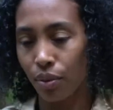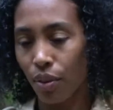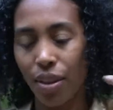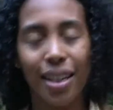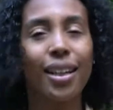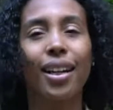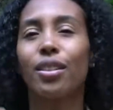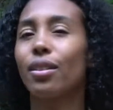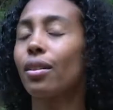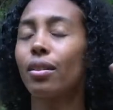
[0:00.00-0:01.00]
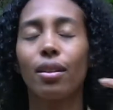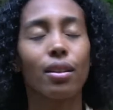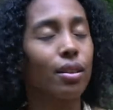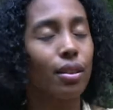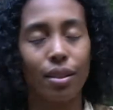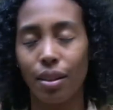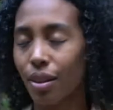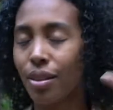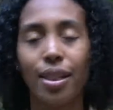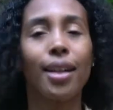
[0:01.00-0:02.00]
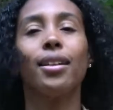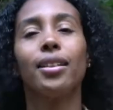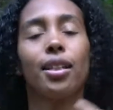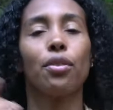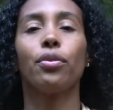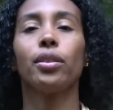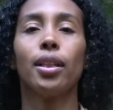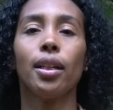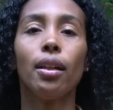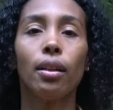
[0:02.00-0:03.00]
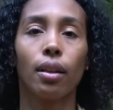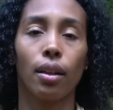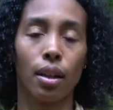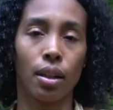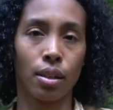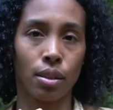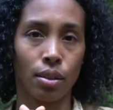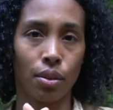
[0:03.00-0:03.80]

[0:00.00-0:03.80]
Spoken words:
thinking entirely differently and